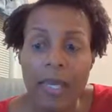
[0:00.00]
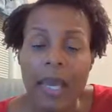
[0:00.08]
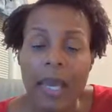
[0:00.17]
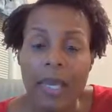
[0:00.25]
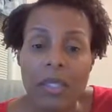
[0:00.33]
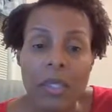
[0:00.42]

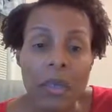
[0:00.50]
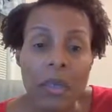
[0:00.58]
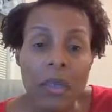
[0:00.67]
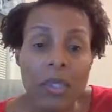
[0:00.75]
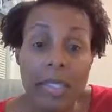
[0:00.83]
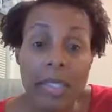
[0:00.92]
And so
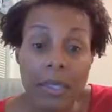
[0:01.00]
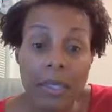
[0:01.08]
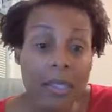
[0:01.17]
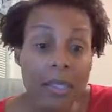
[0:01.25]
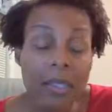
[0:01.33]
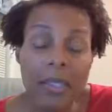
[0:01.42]
since
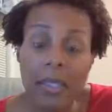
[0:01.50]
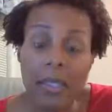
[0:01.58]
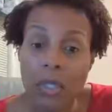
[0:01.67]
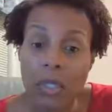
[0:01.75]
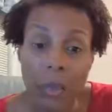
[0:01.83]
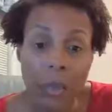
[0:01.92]
this is
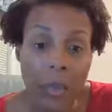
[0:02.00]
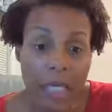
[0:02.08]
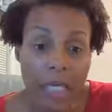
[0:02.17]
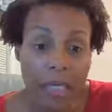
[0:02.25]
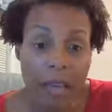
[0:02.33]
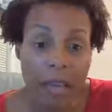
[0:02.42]
a
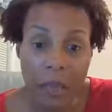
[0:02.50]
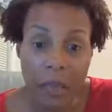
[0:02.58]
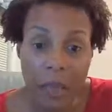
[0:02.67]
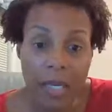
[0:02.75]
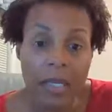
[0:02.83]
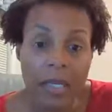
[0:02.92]
reset for
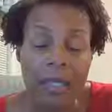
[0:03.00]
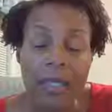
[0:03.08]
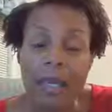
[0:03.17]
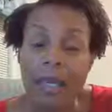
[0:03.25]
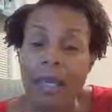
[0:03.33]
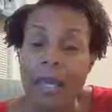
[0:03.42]
us,
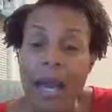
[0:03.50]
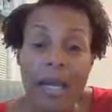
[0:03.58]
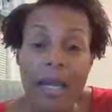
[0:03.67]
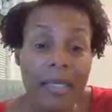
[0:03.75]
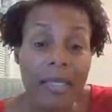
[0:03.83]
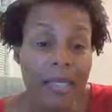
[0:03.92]
God
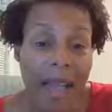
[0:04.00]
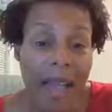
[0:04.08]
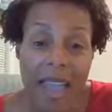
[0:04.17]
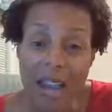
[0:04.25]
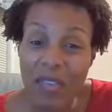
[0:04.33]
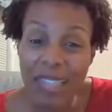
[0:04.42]
does not
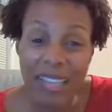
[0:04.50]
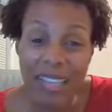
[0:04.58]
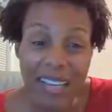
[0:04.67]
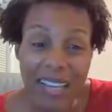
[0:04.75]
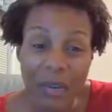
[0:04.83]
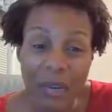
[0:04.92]
have us,
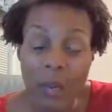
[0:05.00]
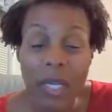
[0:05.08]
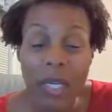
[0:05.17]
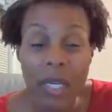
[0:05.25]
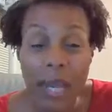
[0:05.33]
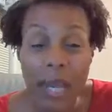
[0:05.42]

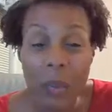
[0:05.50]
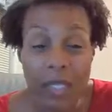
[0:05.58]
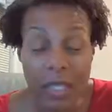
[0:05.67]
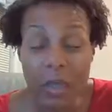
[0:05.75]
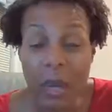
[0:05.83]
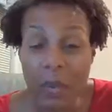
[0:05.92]
that's
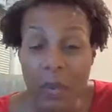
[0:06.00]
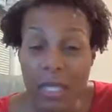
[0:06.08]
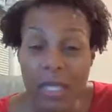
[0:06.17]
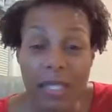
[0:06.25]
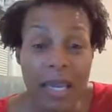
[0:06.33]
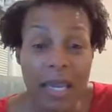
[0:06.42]
what I wanted to
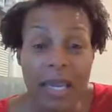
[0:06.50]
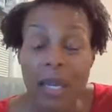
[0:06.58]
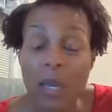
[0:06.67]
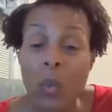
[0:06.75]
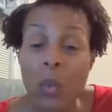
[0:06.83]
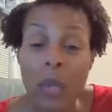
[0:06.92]
say.
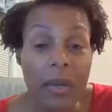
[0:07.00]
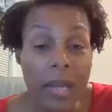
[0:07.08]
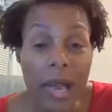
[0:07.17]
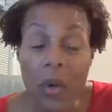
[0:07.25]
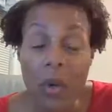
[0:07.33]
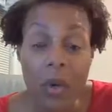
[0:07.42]
We are
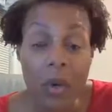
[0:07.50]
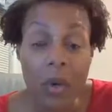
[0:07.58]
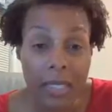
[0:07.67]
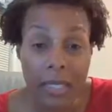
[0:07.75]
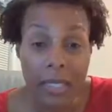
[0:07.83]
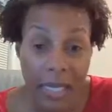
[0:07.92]
not
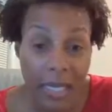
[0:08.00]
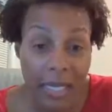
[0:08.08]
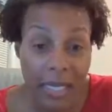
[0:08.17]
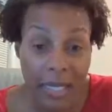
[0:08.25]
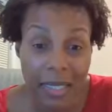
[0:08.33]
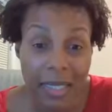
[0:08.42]

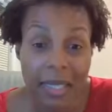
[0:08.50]
quarantined